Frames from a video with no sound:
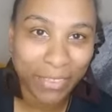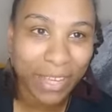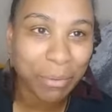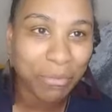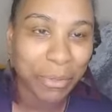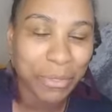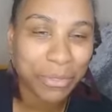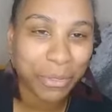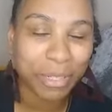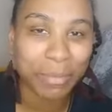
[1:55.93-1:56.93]
thank you everyone who's
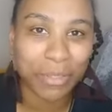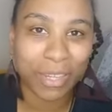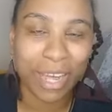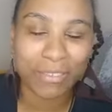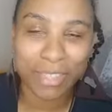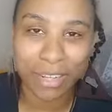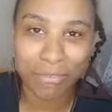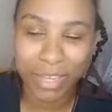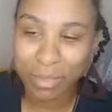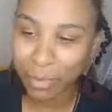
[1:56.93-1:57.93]
joining me on the live today on
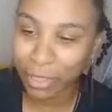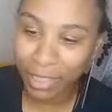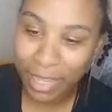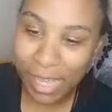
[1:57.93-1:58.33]
Facebook.